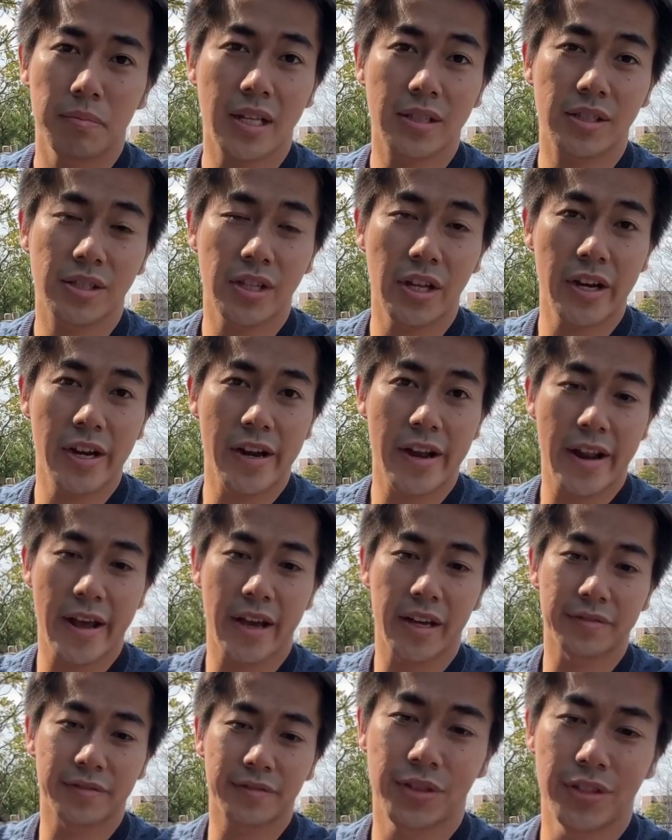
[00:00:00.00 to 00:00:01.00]
That's not
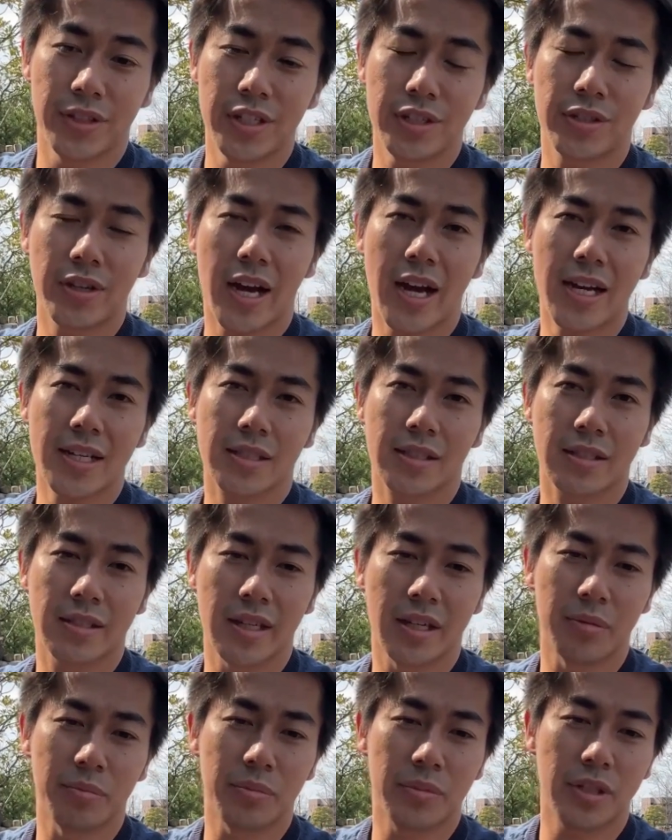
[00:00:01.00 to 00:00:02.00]
enough. You need to ask
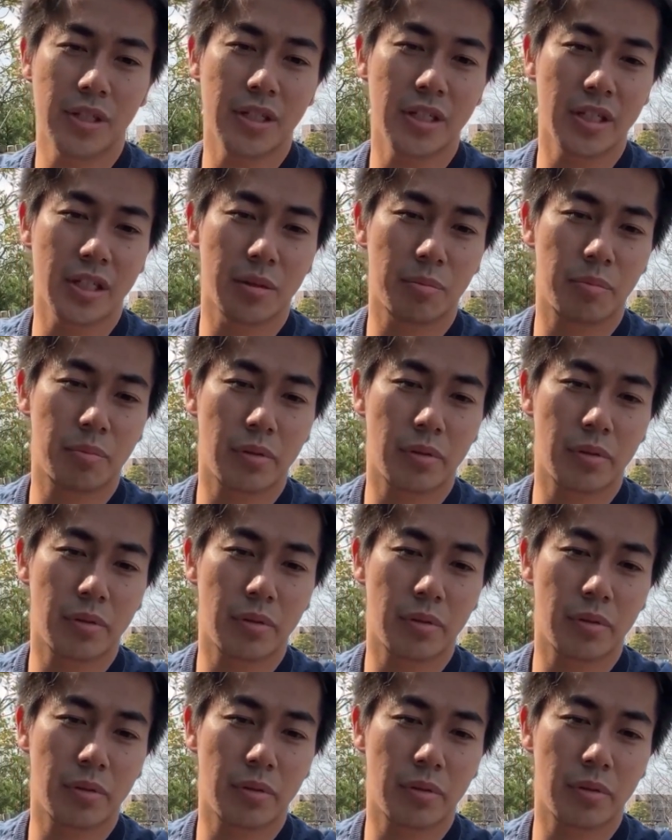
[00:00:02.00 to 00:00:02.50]
them either